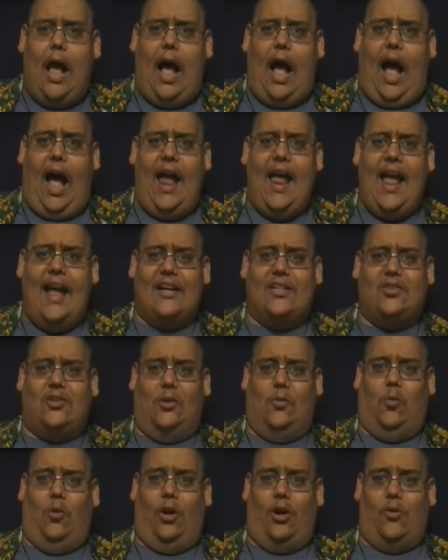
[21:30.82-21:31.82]
I
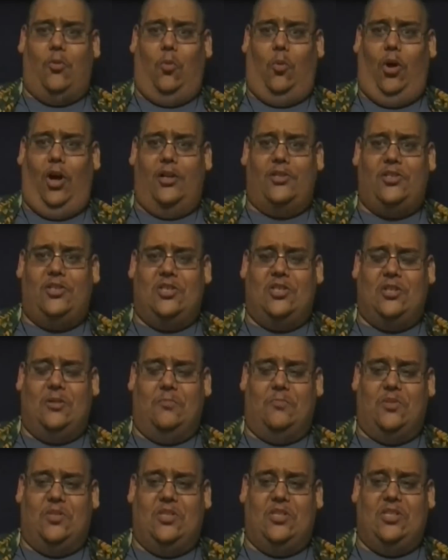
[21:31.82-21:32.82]
actually want to watch
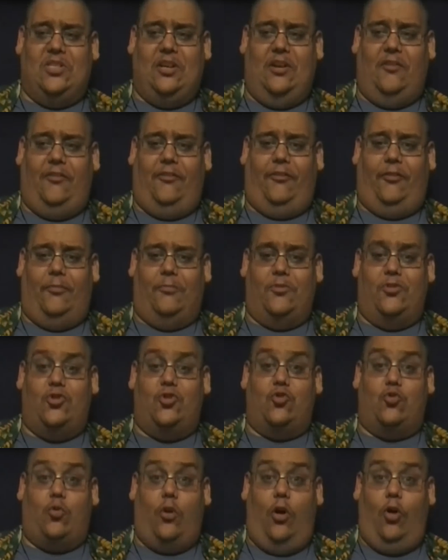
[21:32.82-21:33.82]
some stuff from
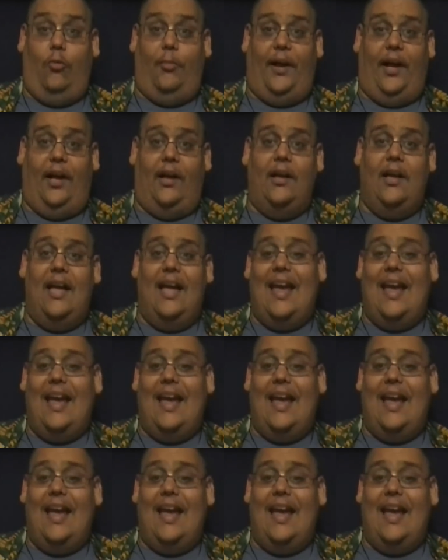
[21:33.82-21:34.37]
Troma.